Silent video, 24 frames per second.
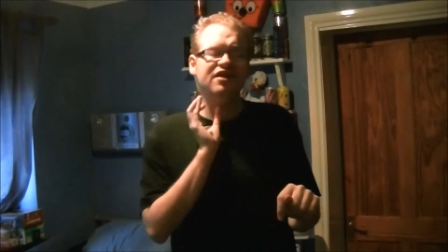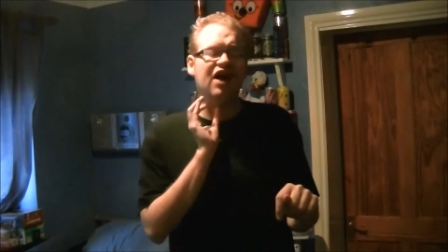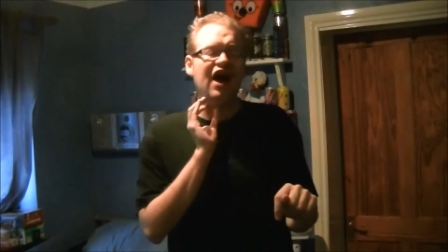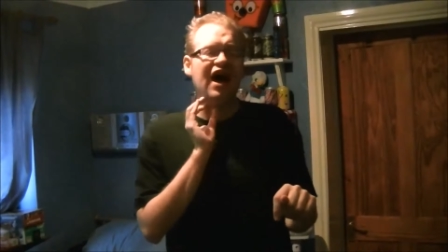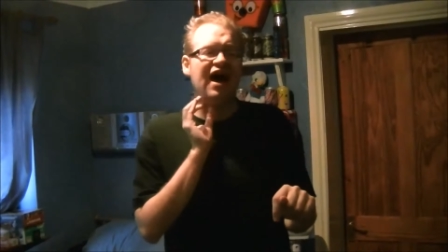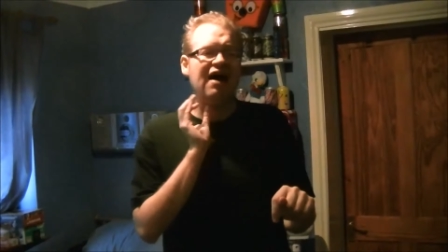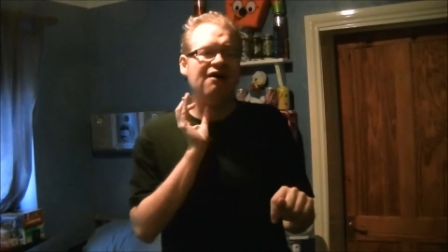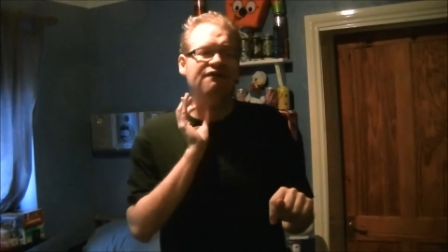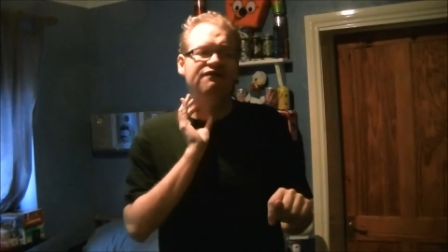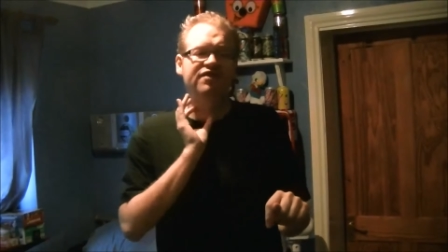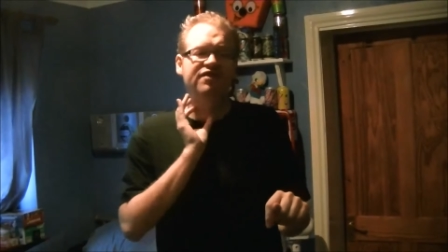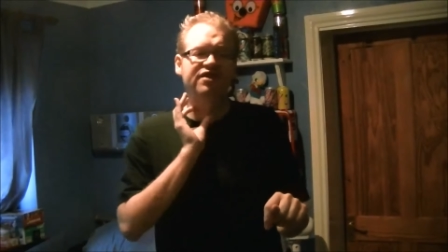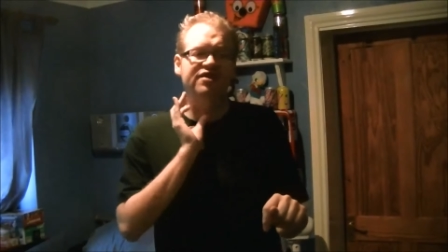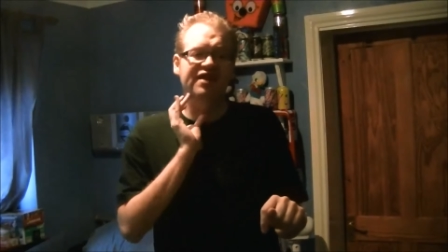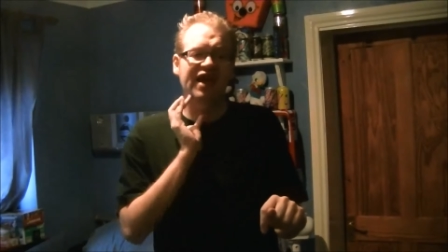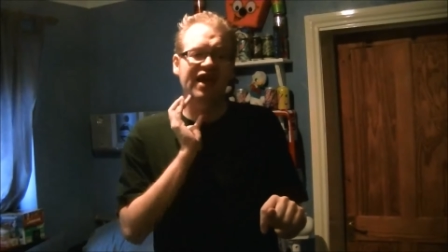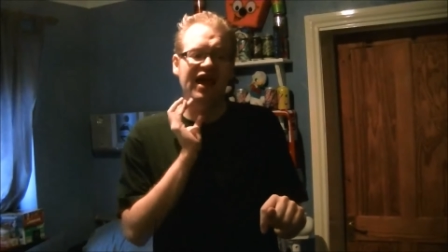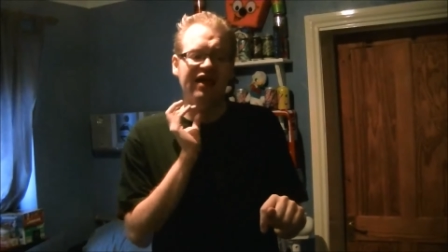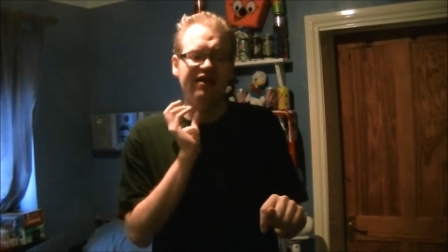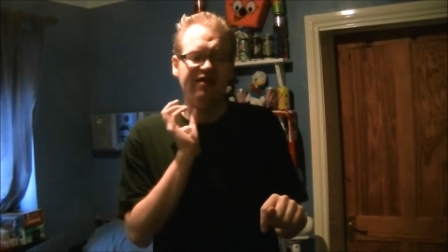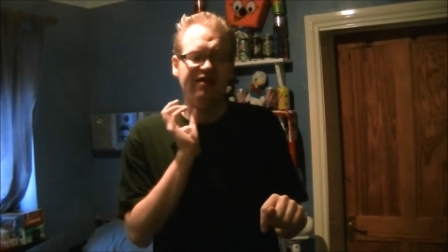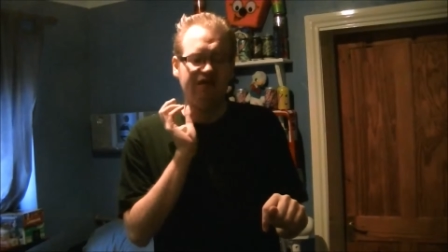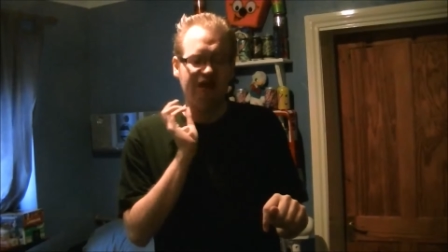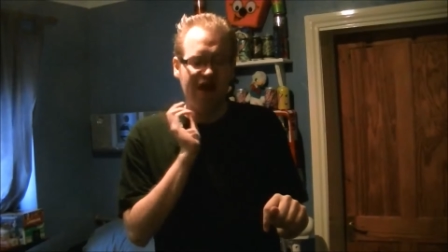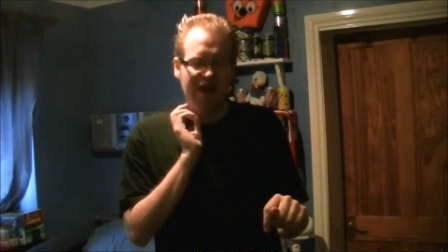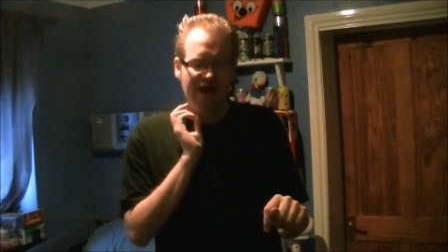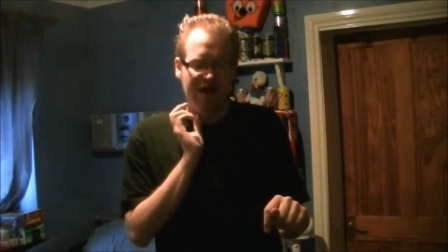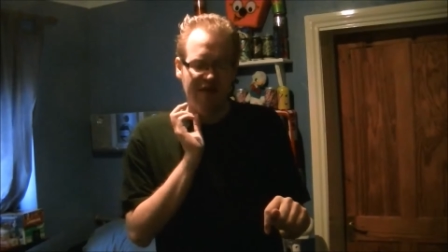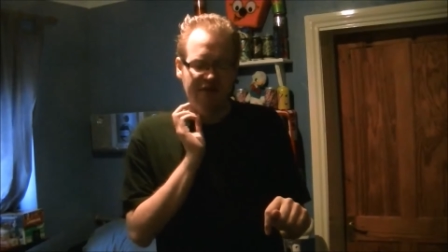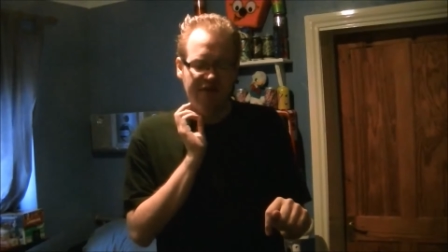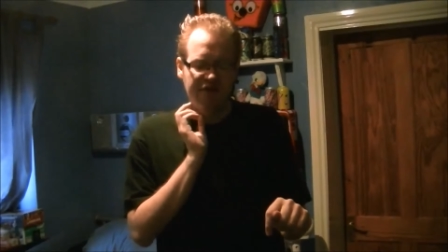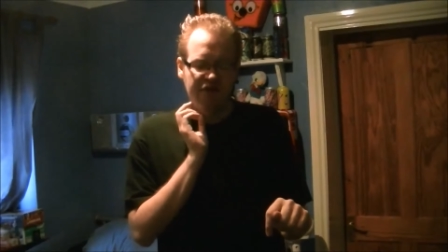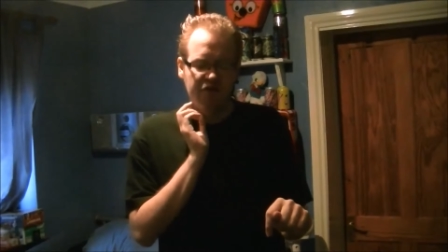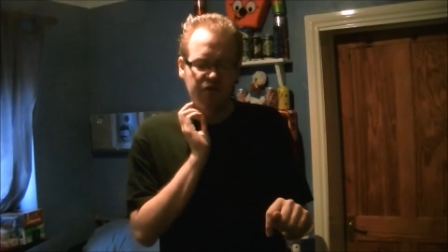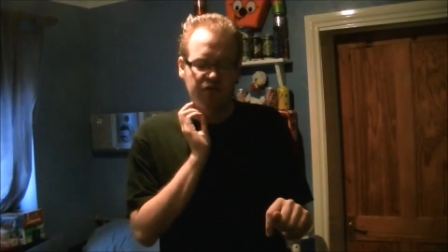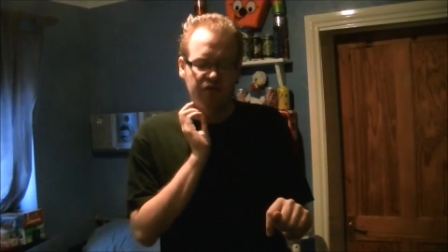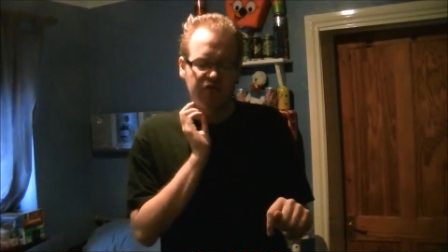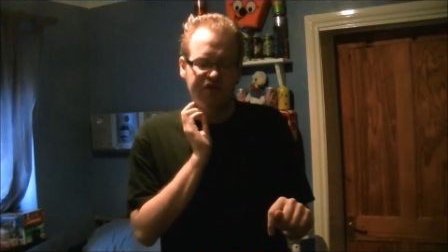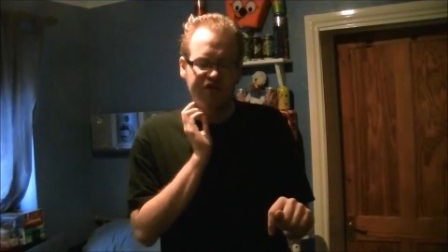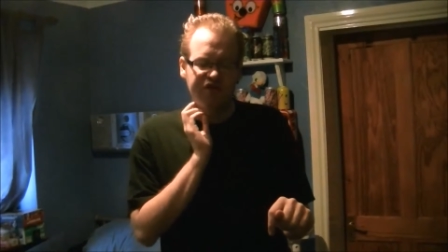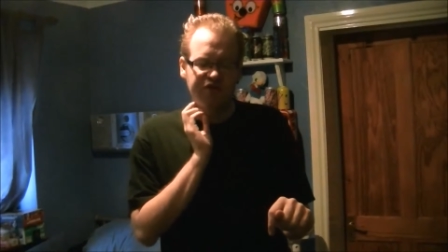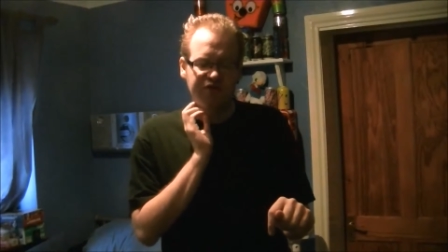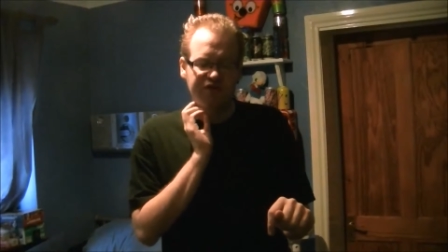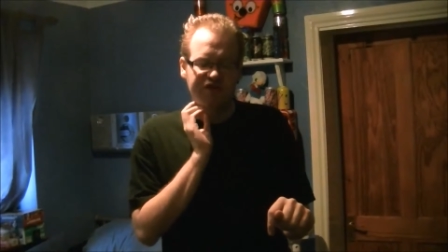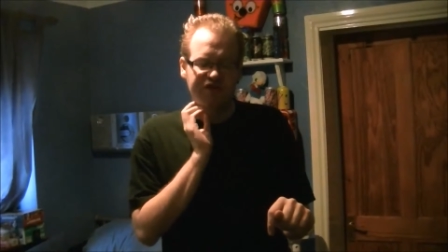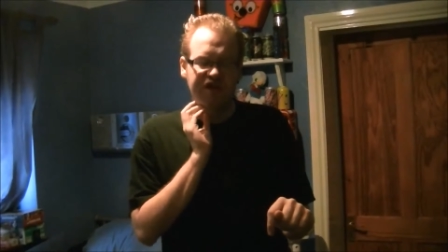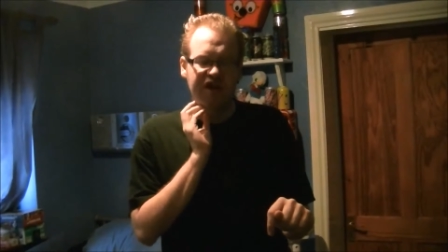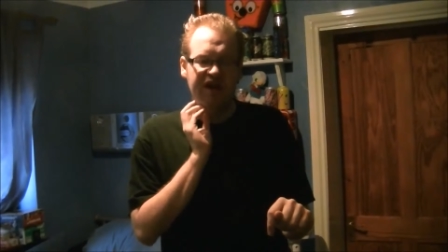aftertaste
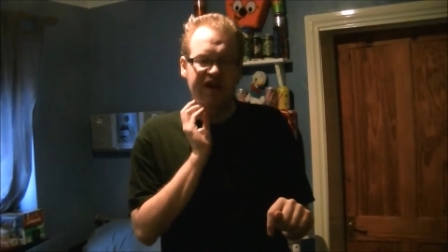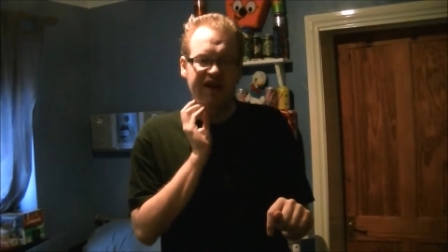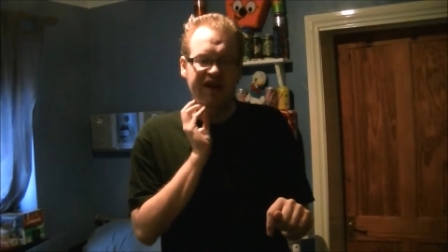afterwards, which I